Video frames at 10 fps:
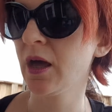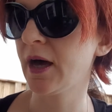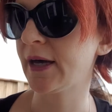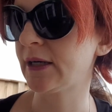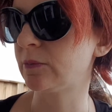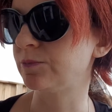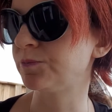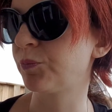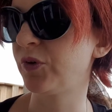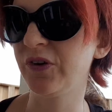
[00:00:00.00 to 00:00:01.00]

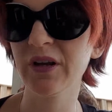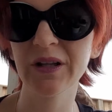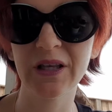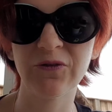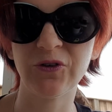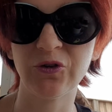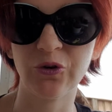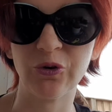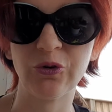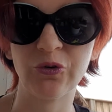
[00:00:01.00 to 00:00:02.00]
Particularly if you
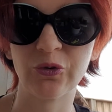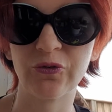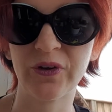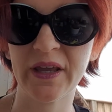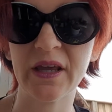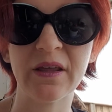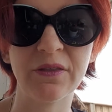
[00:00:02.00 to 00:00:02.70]
do sort of hear